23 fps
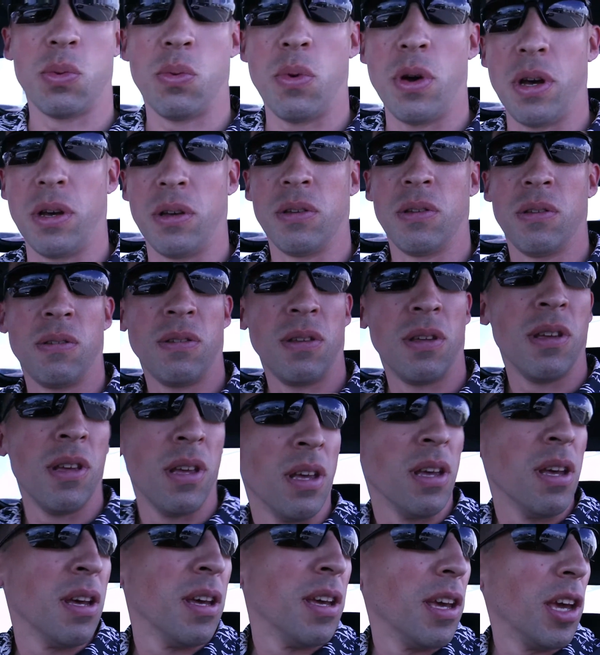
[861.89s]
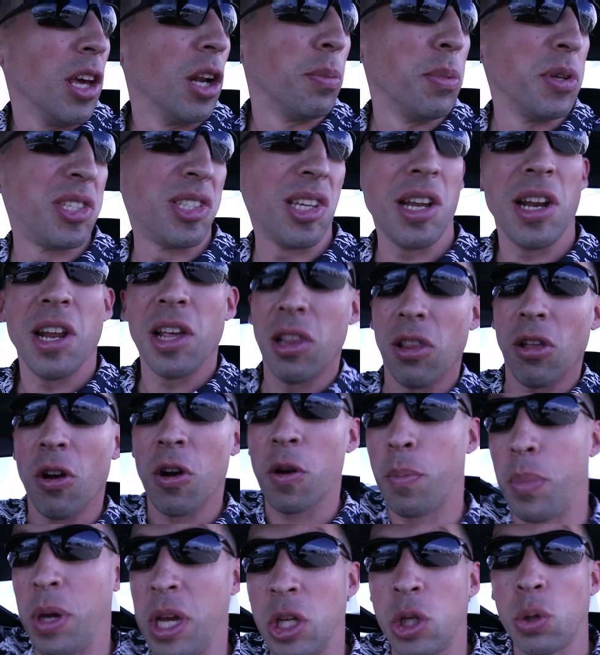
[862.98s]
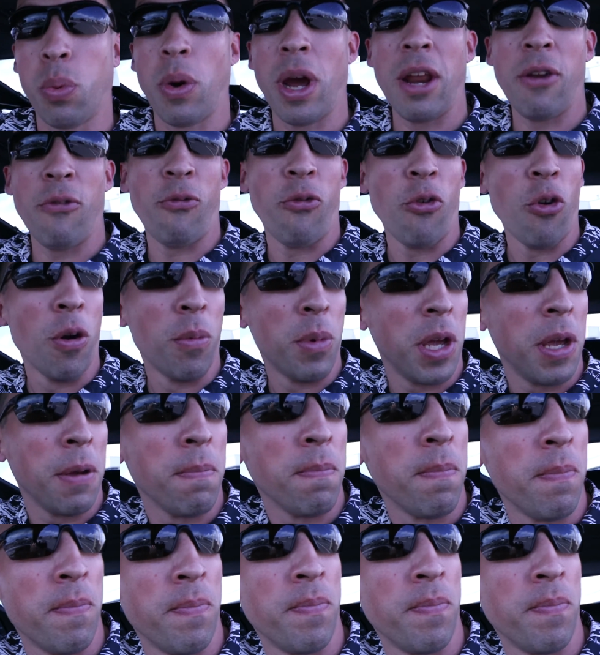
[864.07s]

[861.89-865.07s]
as well. It'll be sitting in Long Beach waiting for me.